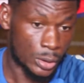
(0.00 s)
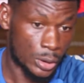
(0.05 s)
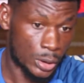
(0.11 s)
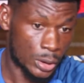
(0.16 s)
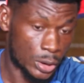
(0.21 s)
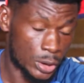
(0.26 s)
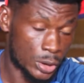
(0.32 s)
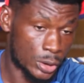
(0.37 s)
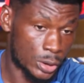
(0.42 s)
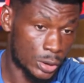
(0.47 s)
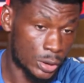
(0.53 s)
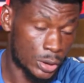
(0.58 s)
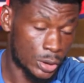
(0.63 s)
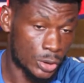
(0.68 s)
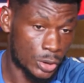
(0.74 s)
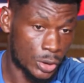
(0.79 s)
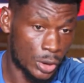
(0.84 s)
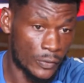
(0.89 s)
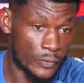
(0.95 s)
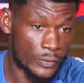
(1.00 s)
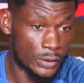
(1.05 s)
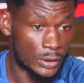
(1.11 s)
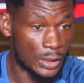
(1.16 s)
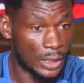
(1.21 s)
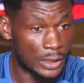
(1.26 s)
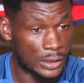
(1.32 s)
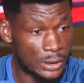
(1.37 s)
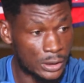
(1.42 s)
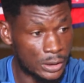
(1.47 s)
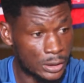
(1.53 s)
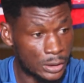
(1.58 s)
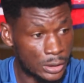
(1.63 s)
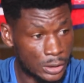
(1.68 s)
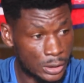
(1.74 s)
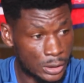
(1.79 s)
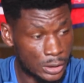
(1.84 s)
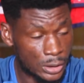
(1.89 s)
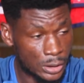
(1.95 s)
this this COVID has,
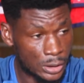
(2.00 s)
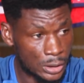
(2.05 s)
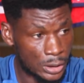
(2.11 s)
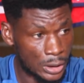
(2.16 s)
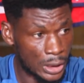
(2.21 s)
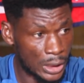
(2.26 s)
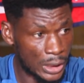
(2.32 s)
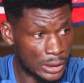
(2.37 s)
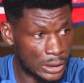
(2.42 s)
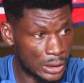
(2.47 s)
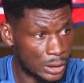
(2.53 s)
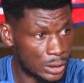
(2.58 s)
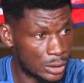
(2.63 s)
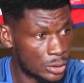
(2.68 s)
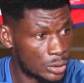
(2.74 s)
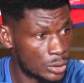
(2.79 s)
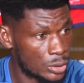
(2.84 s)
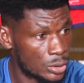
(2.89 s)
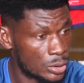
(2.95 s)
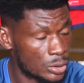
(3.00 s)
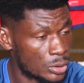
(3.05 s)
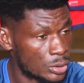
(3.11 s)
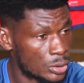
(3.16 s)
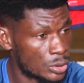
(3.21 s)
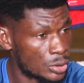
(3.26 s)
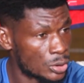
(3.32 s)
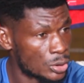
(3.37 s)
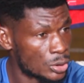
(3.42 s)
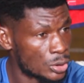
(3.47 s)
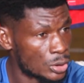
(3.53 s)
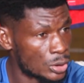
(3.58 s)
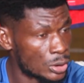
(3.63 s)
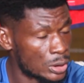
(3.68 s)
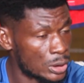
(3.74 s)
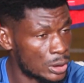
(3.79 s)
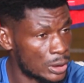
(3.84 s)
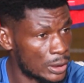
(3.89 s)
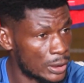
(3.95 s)
I think,
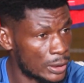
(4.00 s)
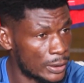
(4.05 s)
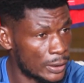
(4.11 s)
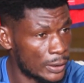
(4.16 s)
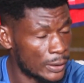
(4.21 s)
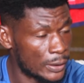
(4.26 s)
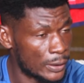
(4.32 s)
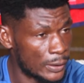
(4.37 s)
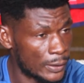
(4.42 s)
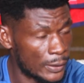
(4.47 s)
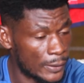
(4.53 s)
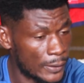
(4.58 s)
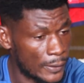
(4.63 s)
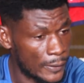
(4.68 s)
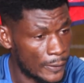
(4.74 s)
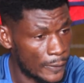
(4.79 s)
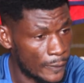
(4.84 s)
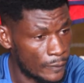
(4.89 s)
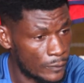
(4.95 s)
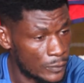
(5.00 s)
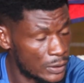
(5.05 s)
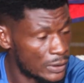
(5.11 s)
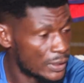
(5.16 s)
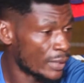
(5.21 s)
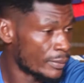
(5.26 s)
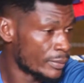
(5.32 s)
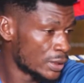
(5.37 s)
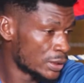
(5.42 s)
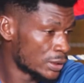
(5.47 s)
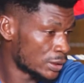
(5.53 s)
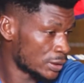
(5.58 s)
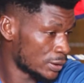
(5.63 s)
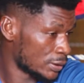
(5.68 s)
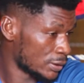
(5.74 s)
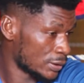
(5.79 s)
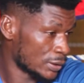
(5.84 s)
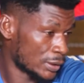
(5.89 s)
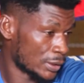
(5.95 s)
uh, damaged
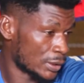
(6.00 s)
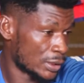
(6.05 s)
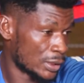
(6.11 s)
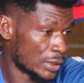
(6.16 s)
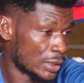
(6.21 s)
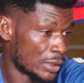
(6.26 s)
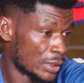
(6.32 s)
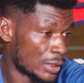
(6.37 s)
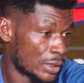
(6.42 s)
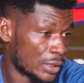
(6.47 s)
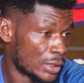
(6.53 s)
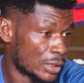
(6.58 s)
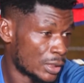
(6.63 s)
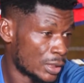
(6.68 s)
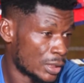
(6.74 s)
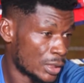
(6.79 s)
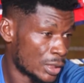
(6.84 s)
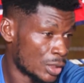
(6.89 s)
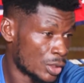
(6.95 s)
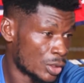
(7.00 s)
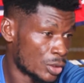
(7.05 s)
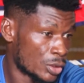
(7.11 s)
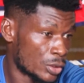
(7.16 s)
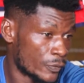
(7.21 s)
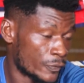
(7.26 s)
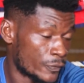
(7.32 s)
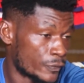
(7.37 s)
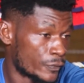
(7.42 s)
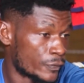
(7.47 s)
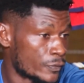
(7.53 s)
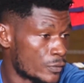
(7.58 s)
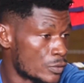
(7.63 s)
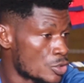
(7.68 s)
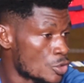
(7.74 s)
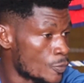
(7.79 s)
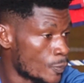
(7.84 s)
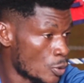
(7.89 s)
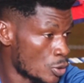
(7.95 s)
uh, a lot of
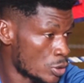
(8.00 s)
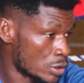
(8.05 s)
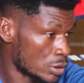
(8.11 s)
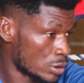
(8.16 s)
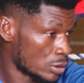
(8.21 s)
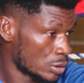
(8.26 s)
sports,